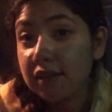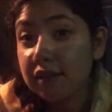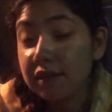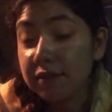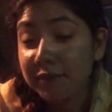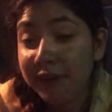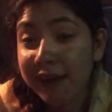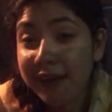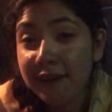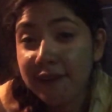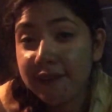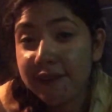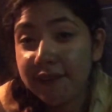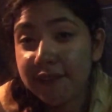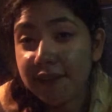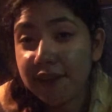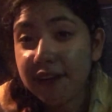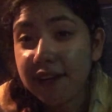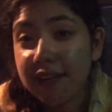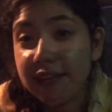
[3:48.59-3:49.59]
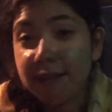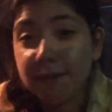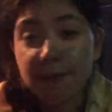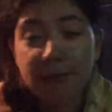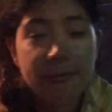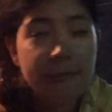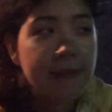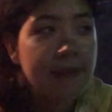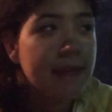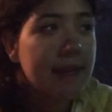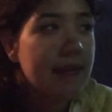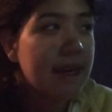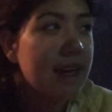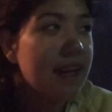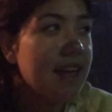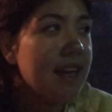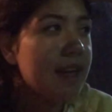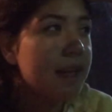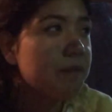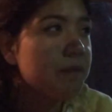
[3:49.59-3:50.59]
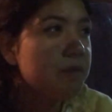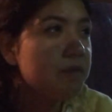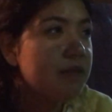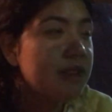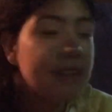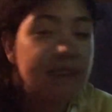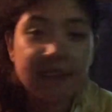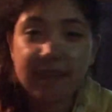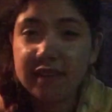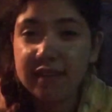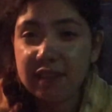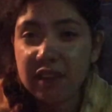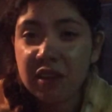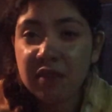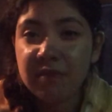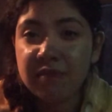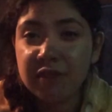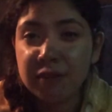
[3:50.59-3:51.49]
wow, it's starting, and we did see a